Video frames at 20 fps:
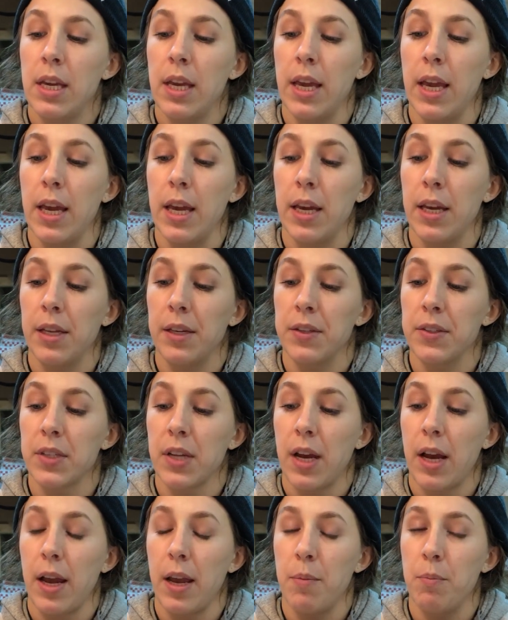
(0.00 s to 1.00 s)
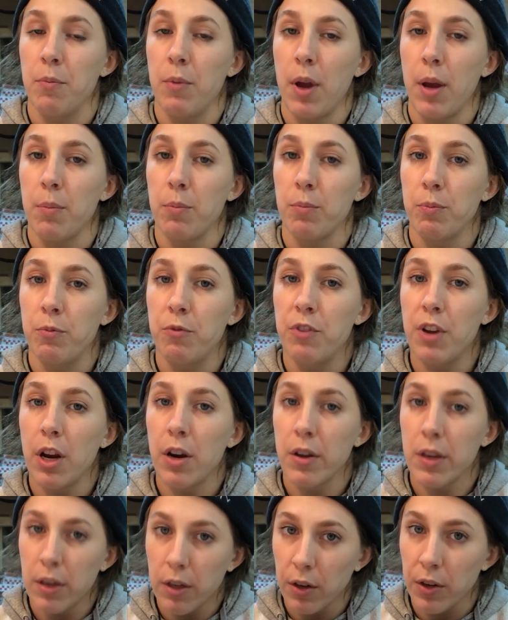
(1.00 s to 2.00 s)
And I'm
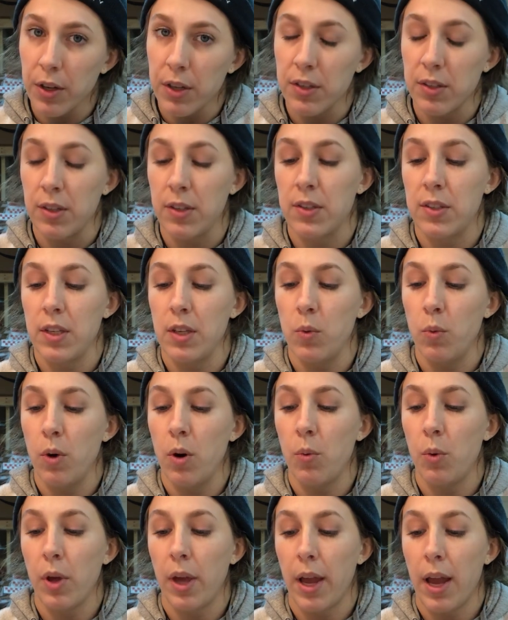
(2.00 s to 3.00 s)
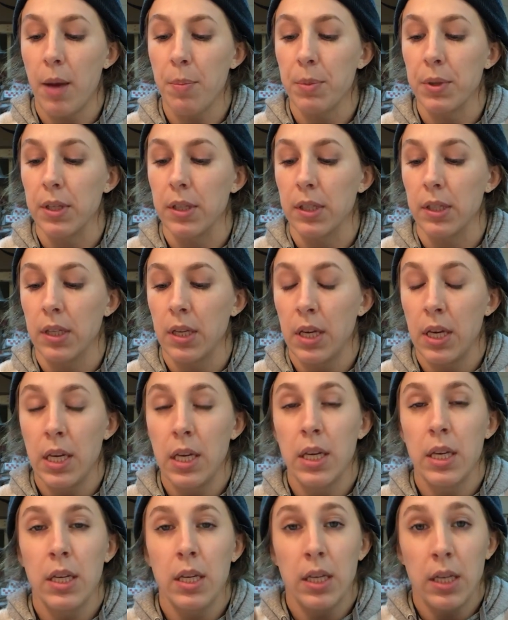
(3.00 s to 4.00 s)
very curious to see what will happen
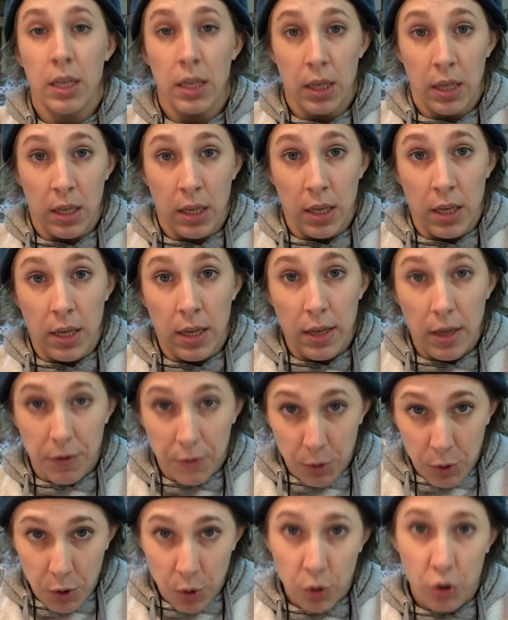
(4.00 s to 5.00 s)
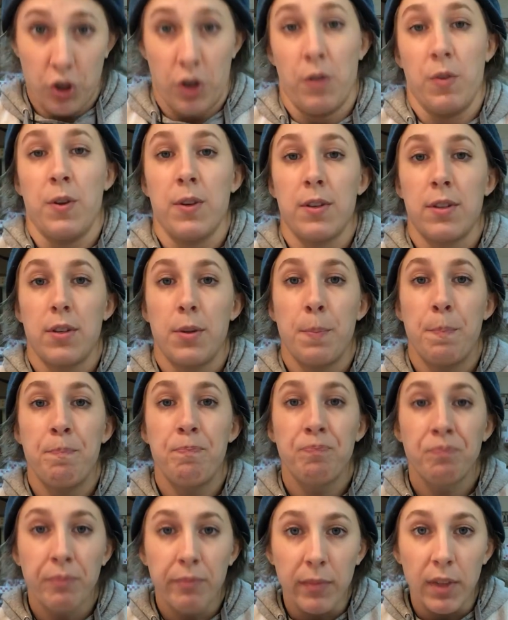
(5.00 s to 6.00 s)
if you do share this,
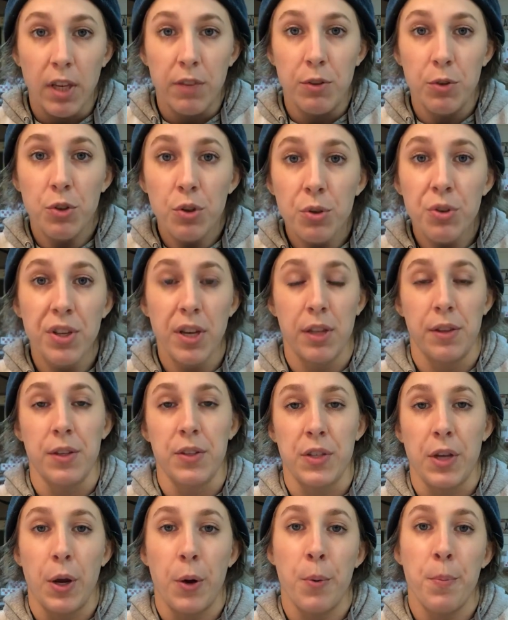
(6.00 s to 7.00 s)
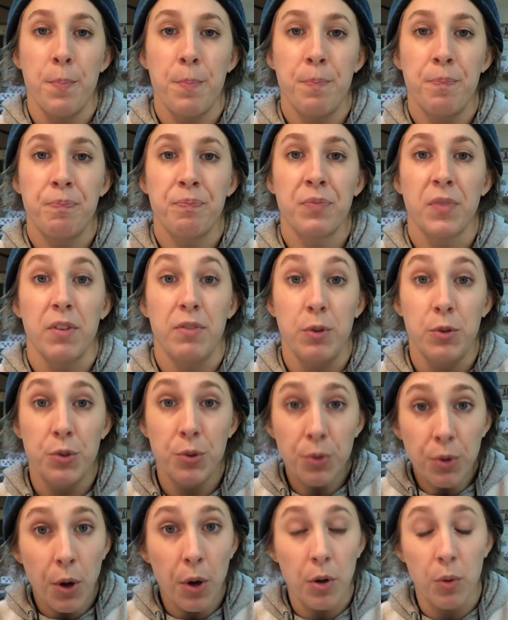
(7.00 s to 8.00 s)
if you do take this out, if you
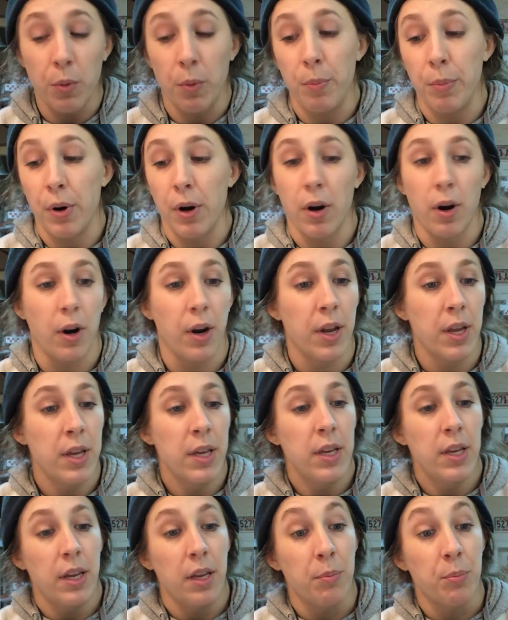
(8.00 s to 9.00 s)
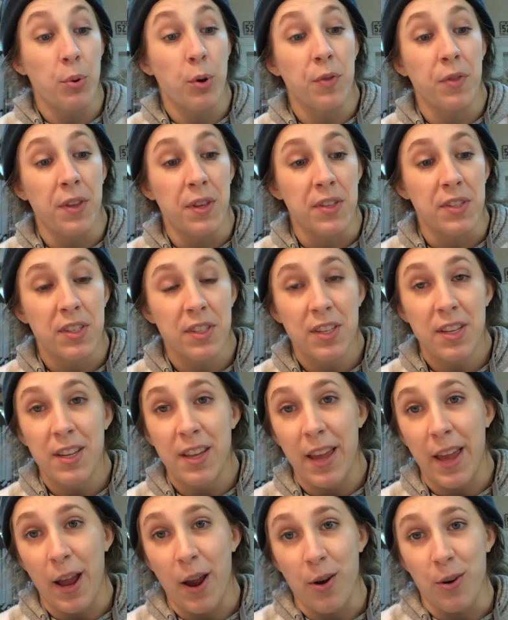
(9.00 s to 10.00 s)
do go to a bar and put this
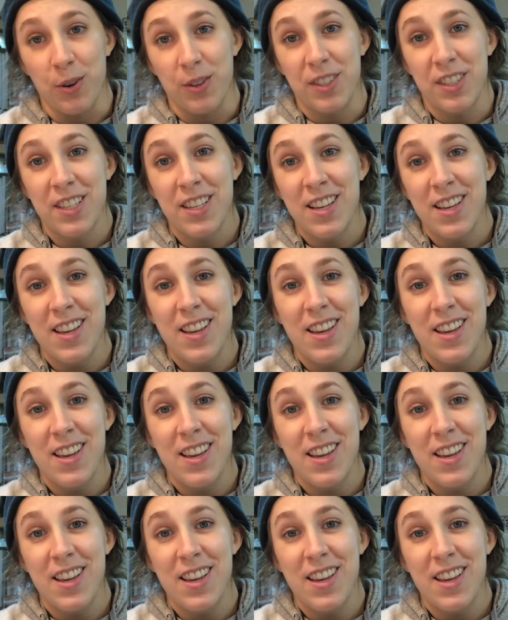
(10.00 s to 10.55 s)
out.